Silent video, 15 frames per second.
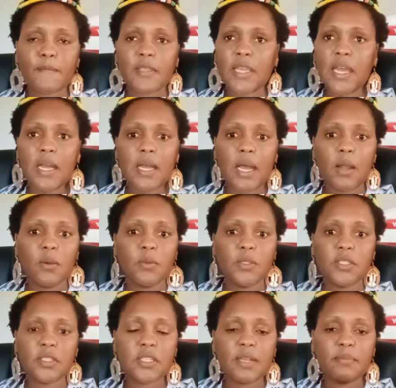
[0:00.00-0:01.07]
yeah, I,
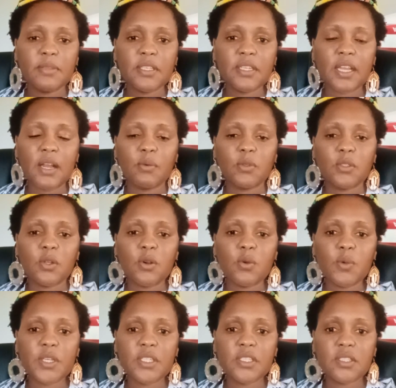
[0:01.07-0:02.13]
it's something I will
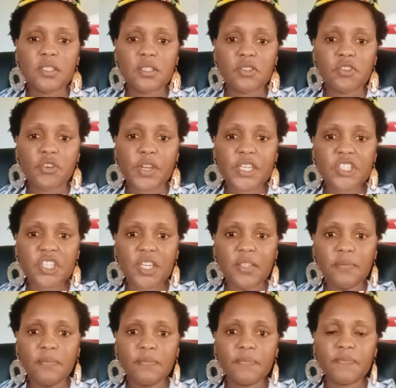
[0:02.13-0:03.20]
always treasure.